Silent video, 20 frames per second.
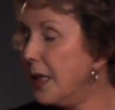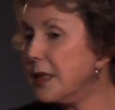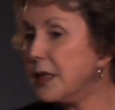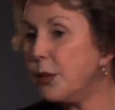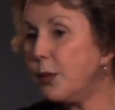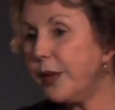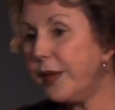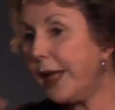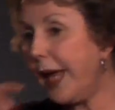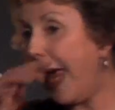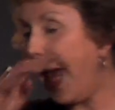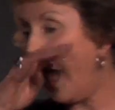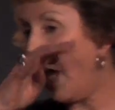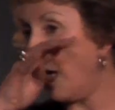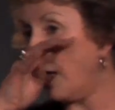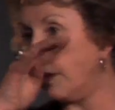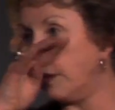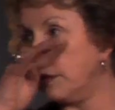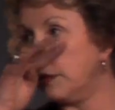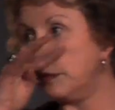So with
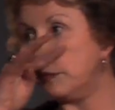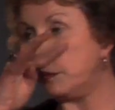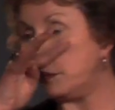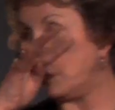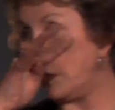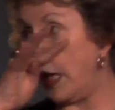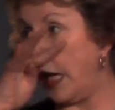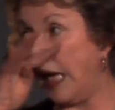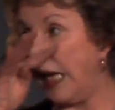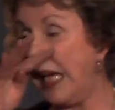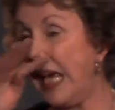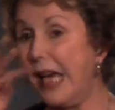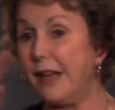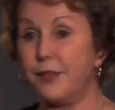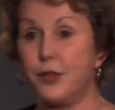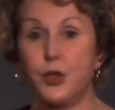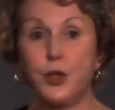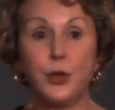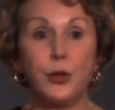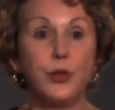Cal, I
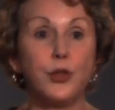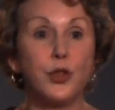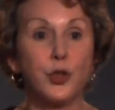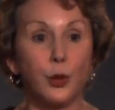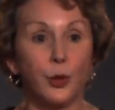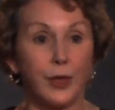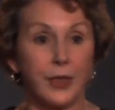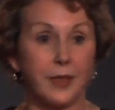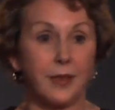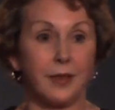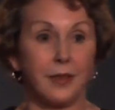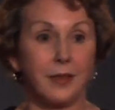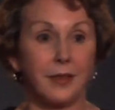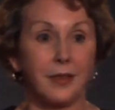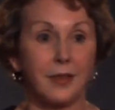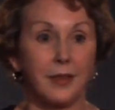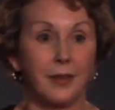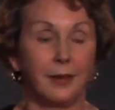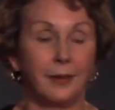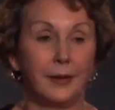have two
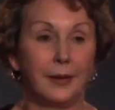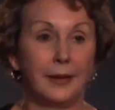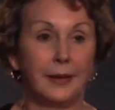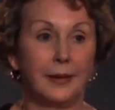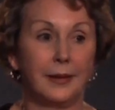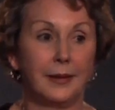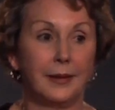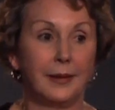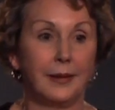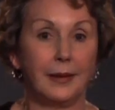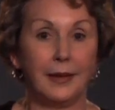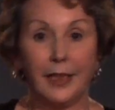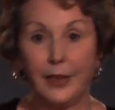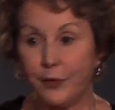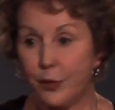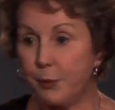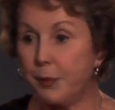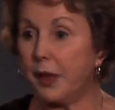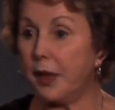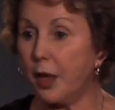choices.
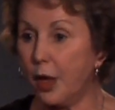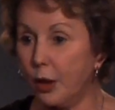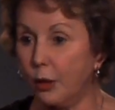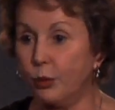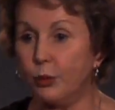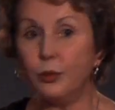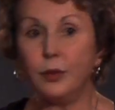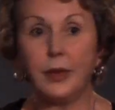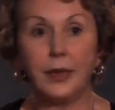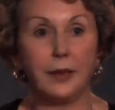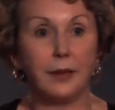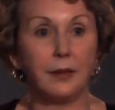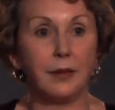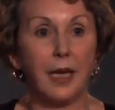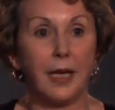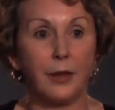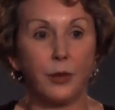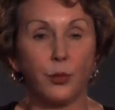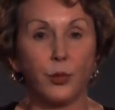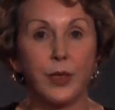Leave him alone
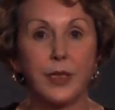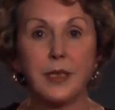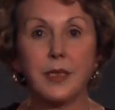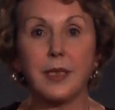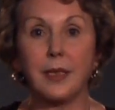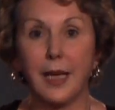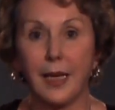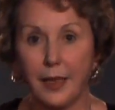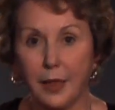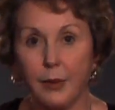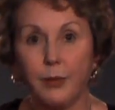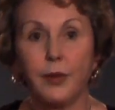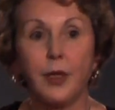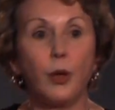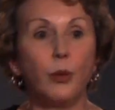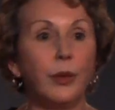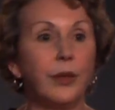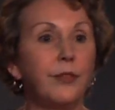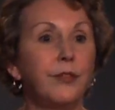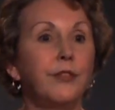and risk letting him
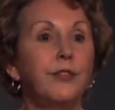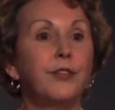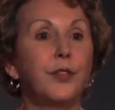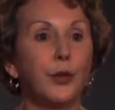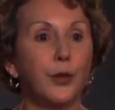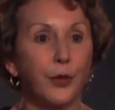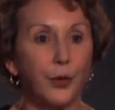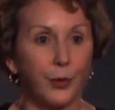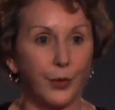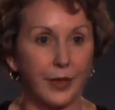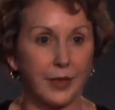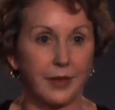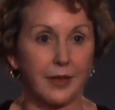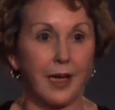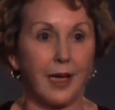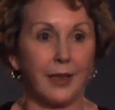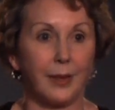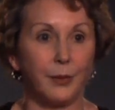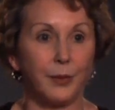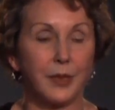go even further
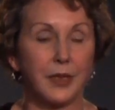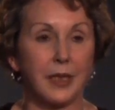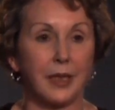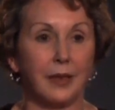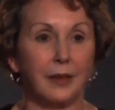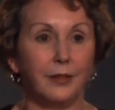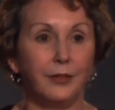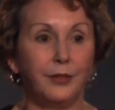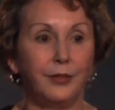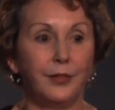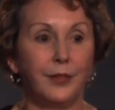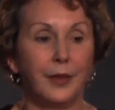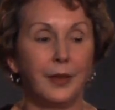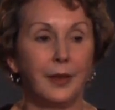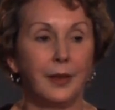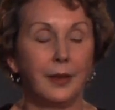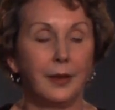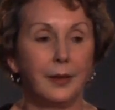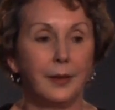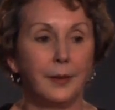inside himself,
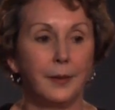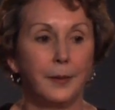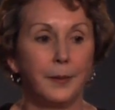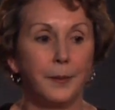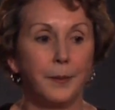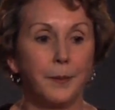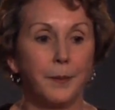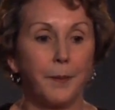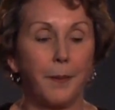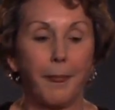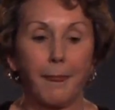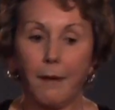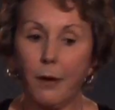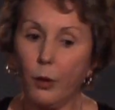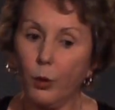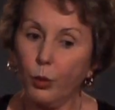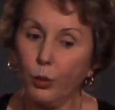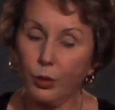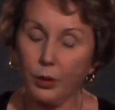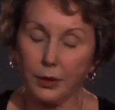
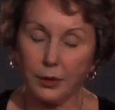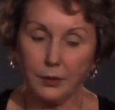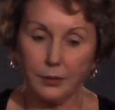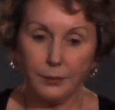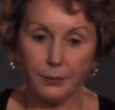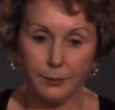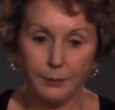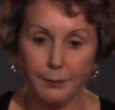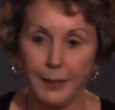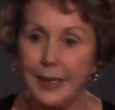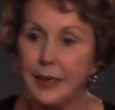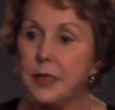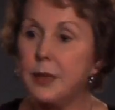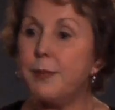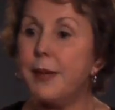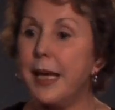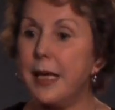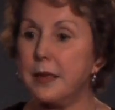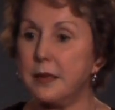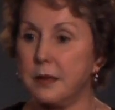or make
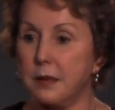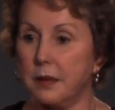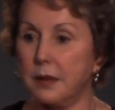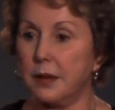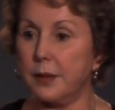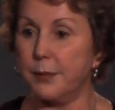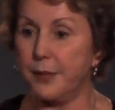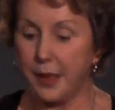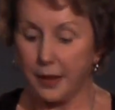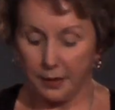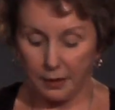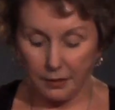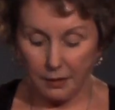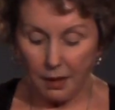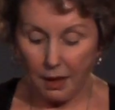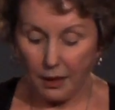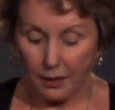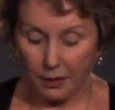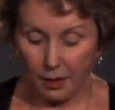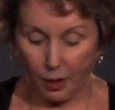demands on him that are
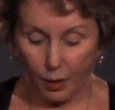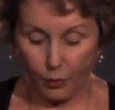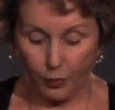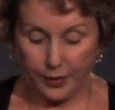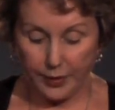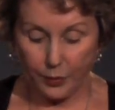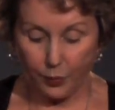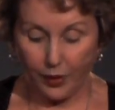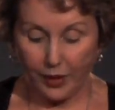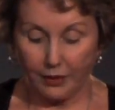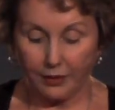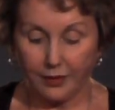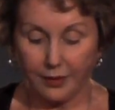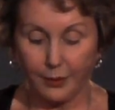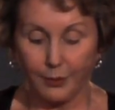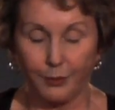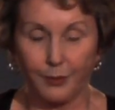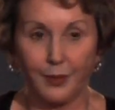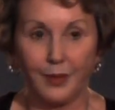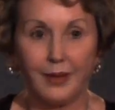not always
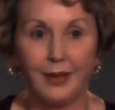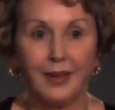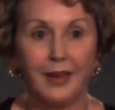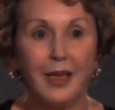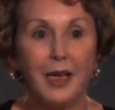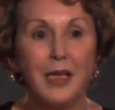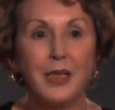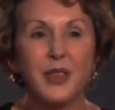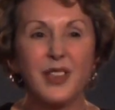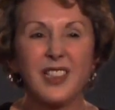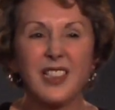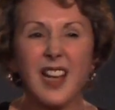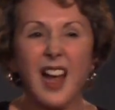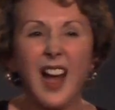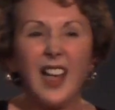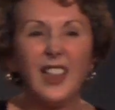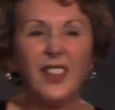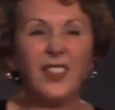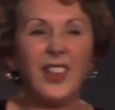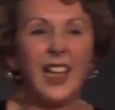welcome. So it's
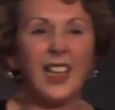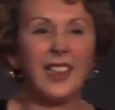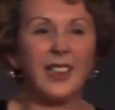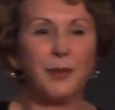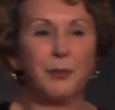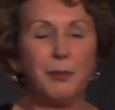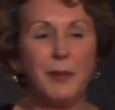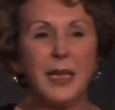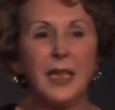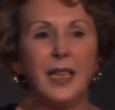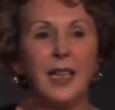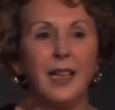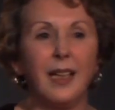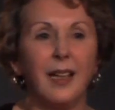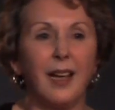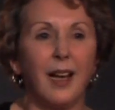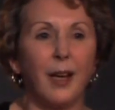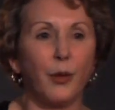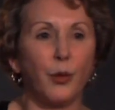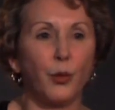kind of like
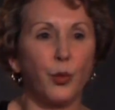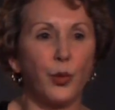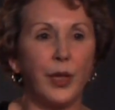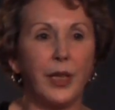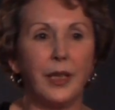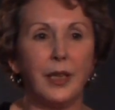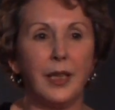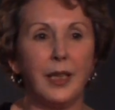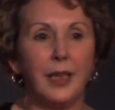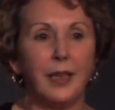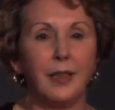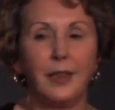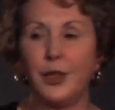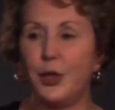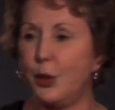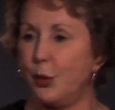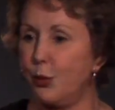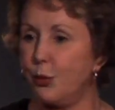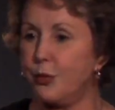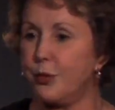meeting a really
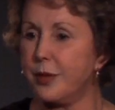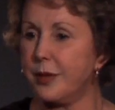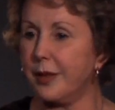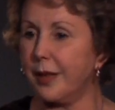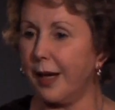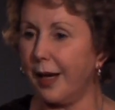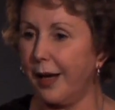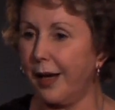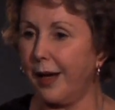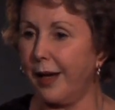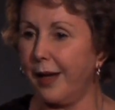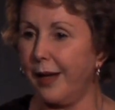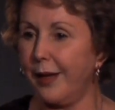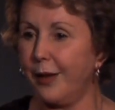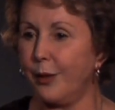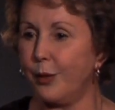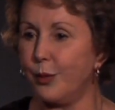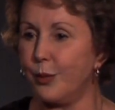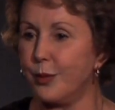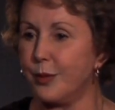cute
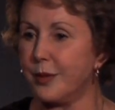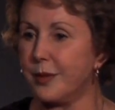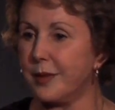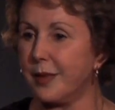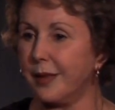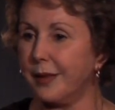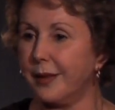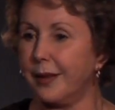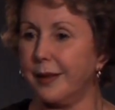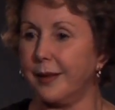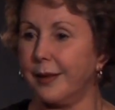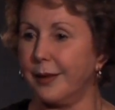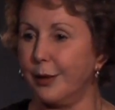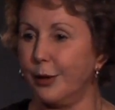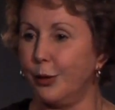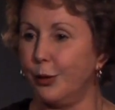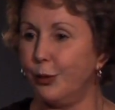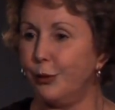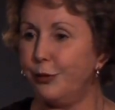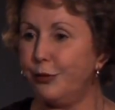guy who's a little
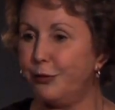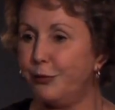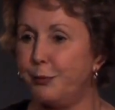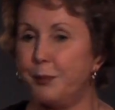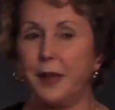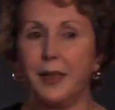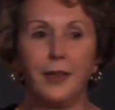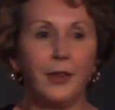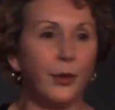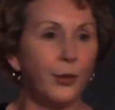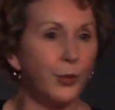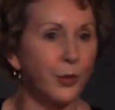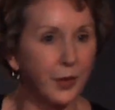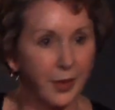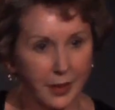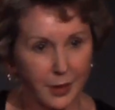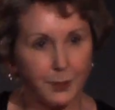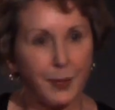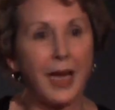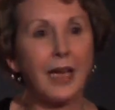aloof, but you
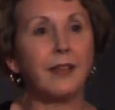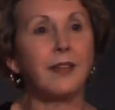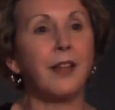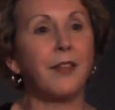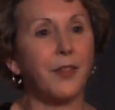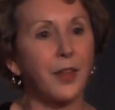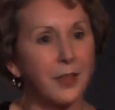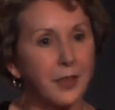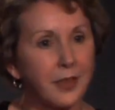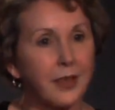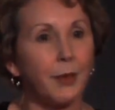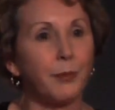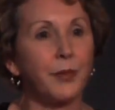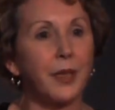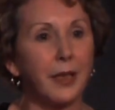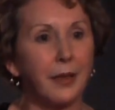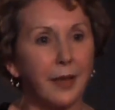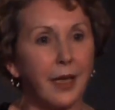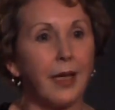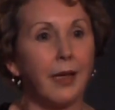suspect that there's
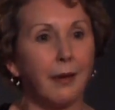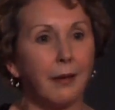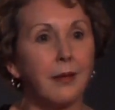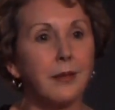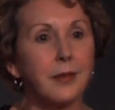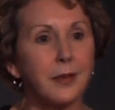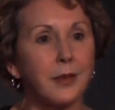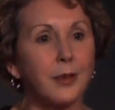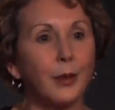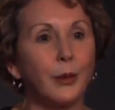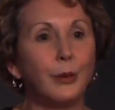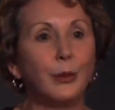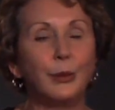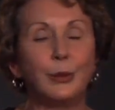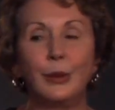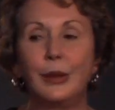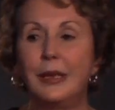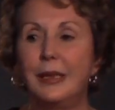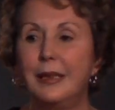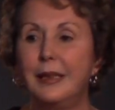something there,
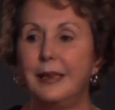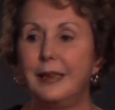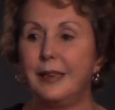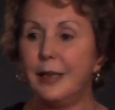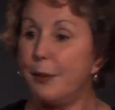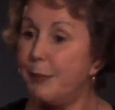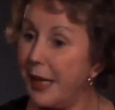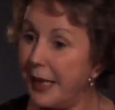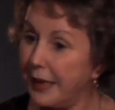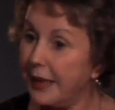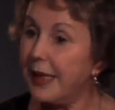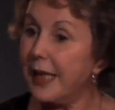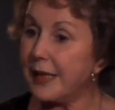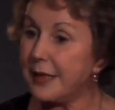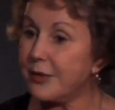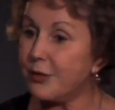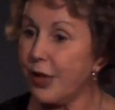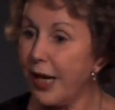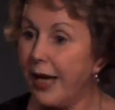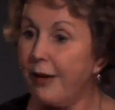so you make an
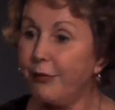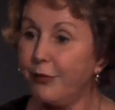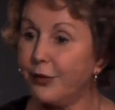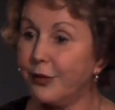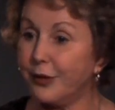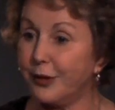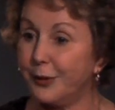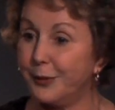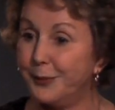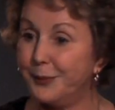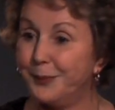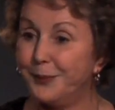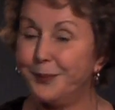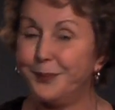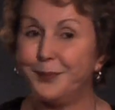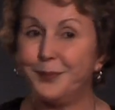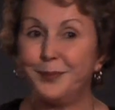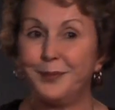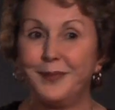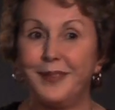extra effort.
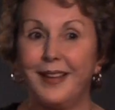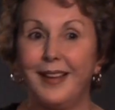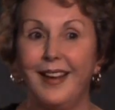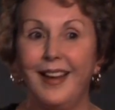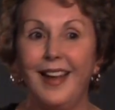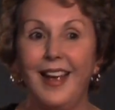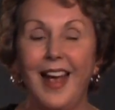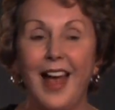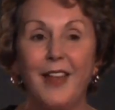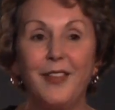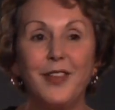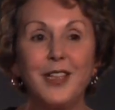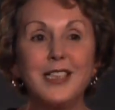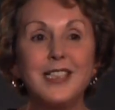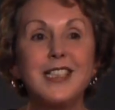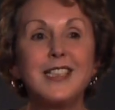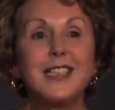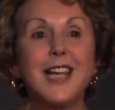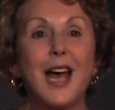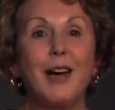And
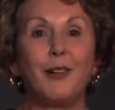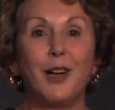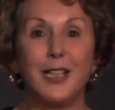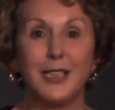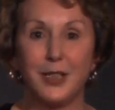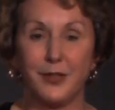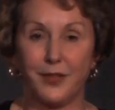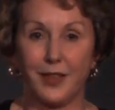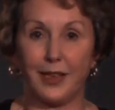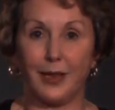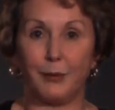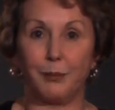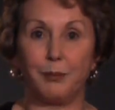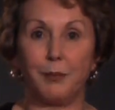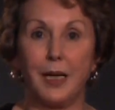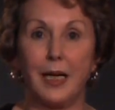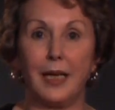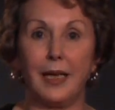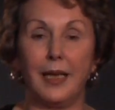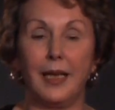this is how I develop
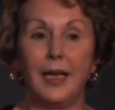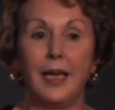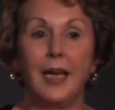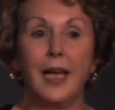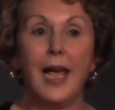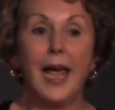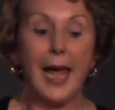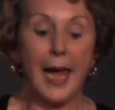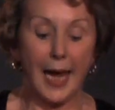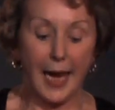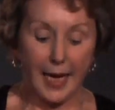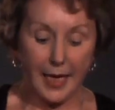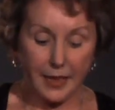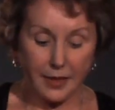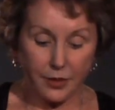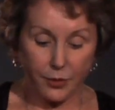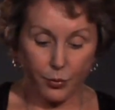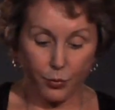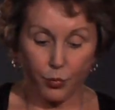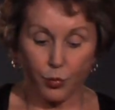my
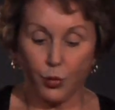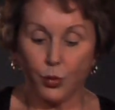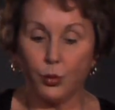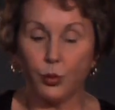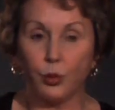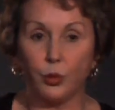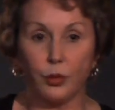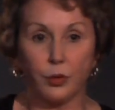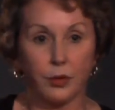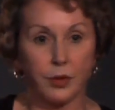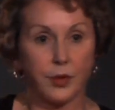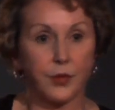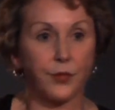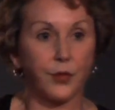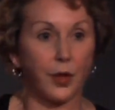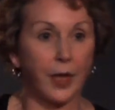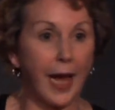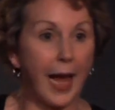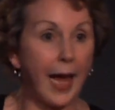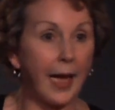8 rules
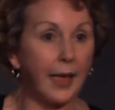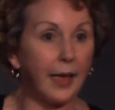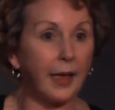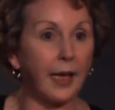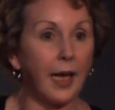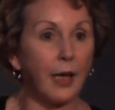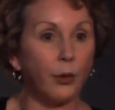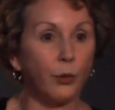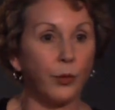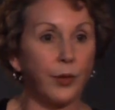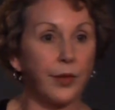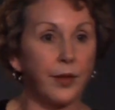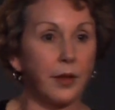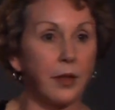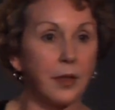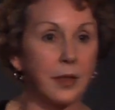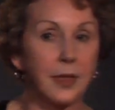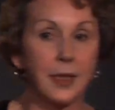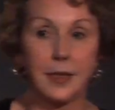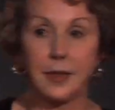for hanging out with an
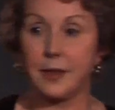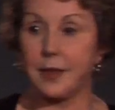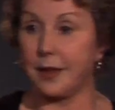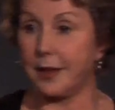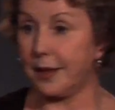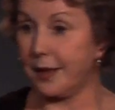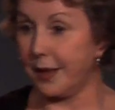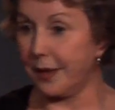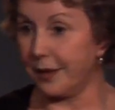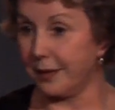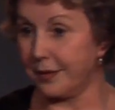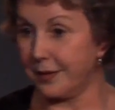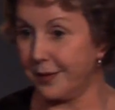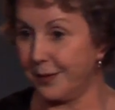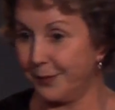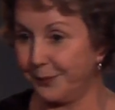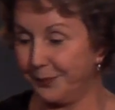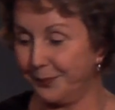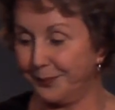autistic kid.